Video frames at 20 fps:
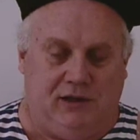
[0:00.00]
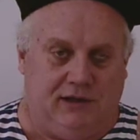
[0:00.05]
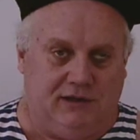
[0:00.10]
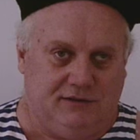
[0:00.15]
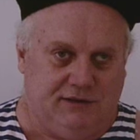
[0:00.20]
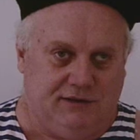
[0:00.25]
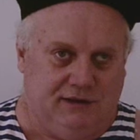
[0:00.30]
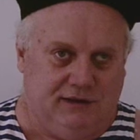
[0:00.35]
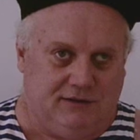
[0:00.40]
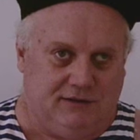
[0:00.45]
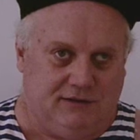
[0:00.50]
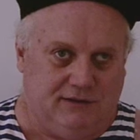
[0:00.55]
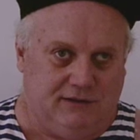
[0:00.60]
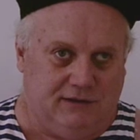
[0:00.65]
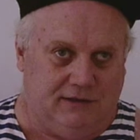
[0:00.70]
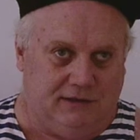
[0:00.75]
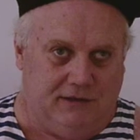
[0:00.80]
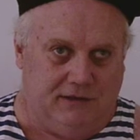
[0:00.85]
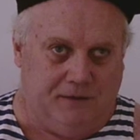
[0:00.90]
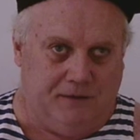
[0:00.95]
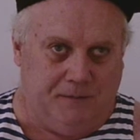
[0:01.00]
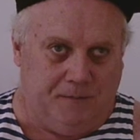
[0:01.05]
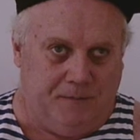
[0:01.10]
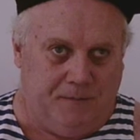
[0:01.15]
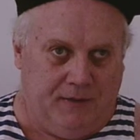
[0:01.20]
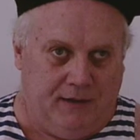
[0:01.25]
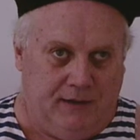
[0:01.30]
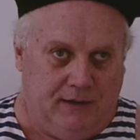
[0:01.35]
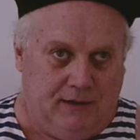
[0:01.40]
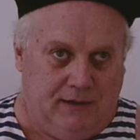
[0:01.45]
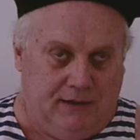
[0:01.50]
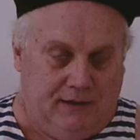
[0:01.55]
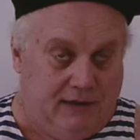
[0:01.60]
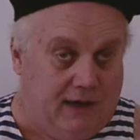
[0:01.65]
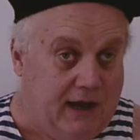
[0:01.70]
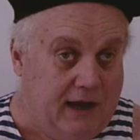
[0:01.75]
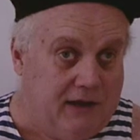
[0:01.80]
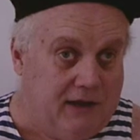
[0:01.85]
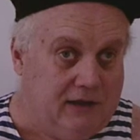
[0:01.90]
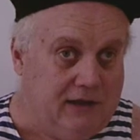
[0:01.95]
Plus, it's
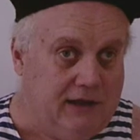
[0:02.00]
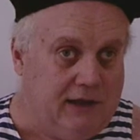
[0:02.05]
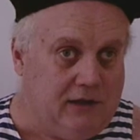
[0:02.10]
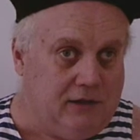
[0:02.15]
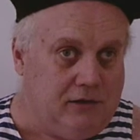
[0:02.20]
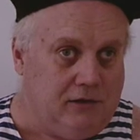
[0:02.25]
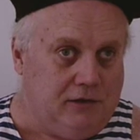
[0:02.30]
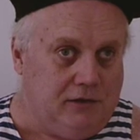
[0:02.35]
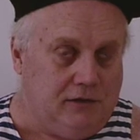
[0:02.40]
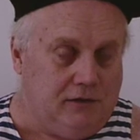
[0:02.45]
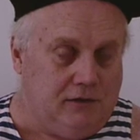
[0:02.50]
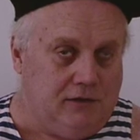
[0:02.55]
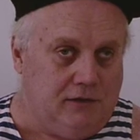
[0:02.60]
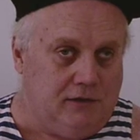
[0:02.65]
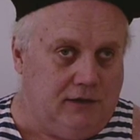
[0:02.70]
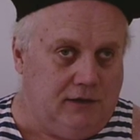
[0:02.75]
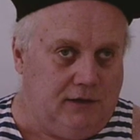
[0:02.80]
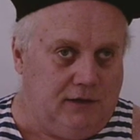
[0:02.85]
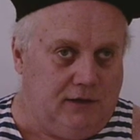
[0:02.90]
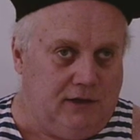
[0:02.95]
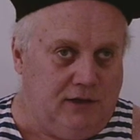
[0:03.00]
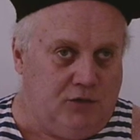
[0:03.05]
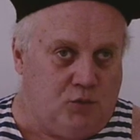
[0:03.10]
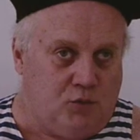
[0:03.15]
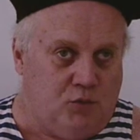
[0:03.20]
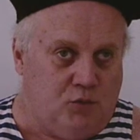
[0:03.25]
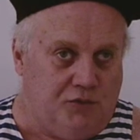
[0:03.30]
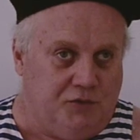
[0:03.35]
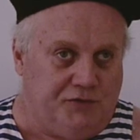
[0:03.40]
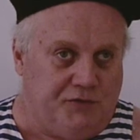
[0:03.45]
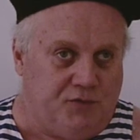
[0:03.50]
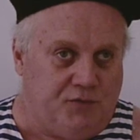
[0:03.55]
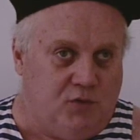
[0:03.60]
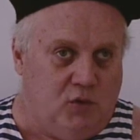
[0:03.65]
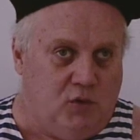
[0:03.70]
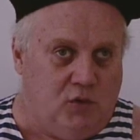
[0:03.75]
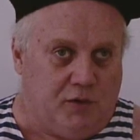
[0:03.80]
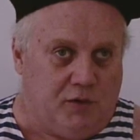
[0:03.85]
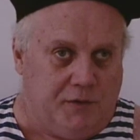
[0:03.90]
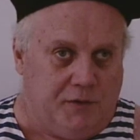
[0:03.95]
not illegal in the rules of
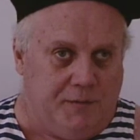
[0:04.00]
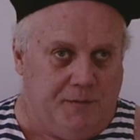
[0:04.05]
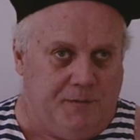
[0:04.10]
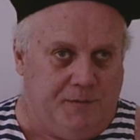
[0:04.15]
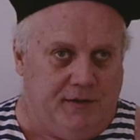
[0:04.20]
war.